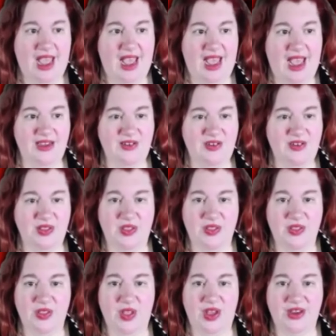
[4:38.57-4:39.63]
Out on the
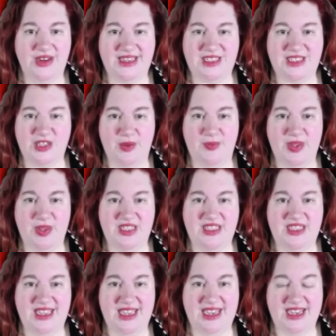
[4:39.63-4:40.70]
lawn, I saw a
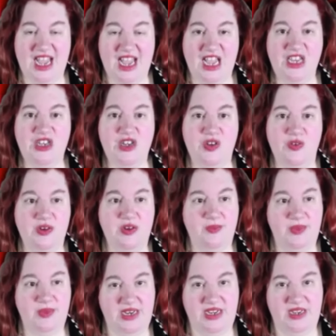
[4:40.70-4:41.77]
big dick. I knew in a
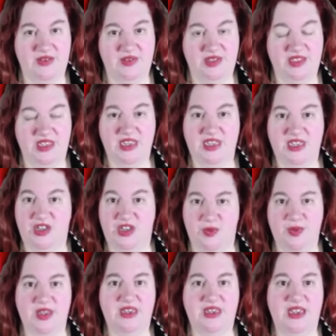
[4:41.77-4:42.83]
minute it was that
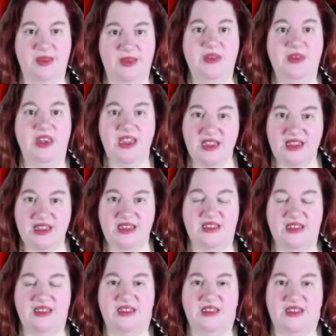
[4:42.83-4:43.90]
Cupid named Nick.
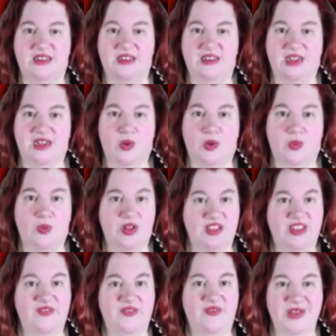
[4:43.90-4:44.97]
Well,
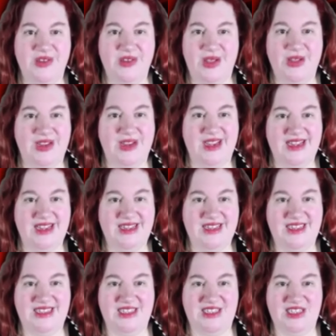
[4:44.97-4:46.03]
he filled all our candy
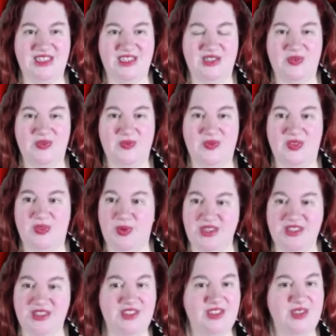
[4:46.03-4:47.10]
dishes with
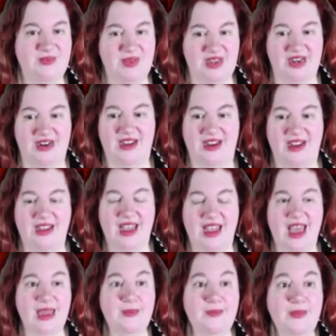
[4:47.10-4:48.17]
pretzels and beer,
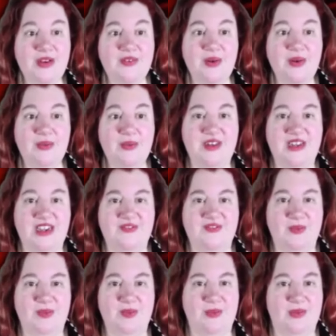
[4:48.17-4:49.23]
and a big rubber dick
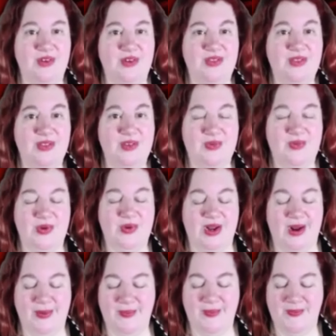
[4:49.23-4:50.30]
for my brother, the queer.